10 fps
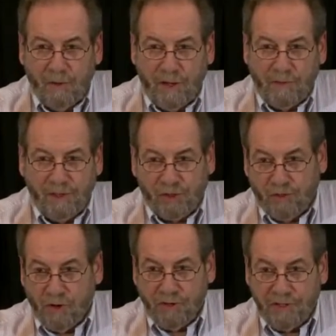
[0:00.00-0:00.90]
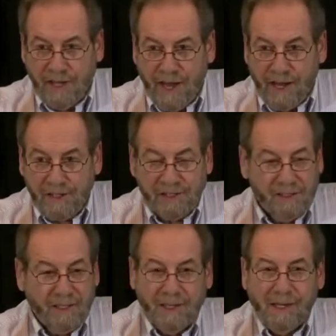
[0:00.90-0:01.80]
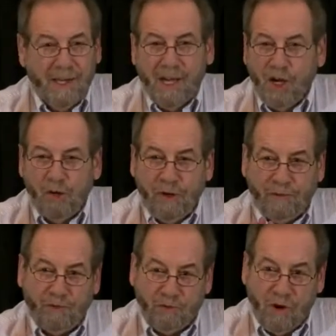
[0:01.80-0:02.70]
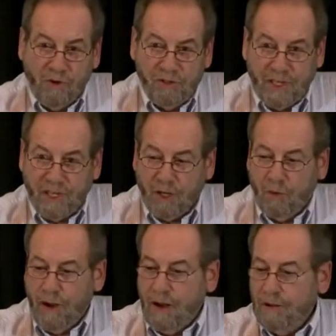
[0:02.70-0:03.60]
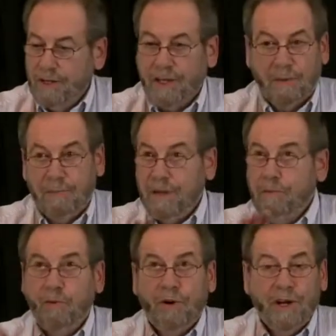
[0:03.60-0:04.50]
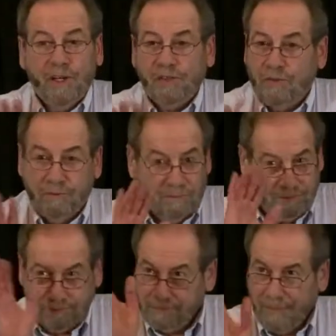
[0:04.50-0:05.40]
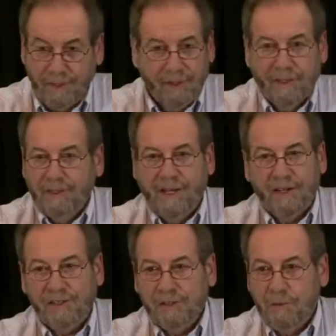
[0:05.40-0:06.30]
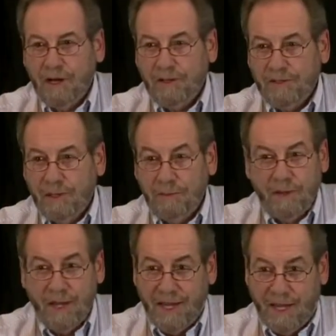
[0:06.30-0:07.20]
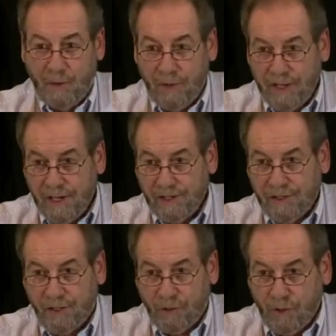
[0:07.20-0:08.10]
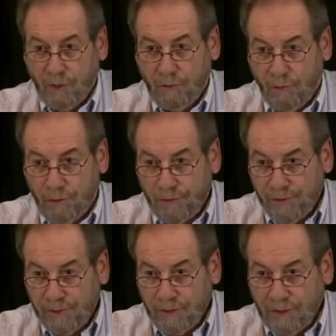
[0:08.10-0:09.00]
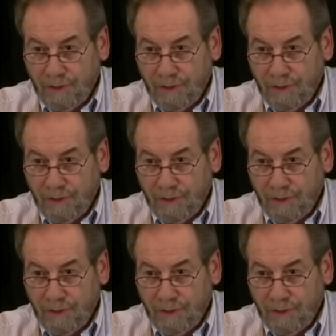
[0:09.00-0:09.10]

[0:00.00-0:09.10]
We have these drone attacks. We have drones that can go out and they can pinpoint us from thousands of miles up, and we can't secure our borders.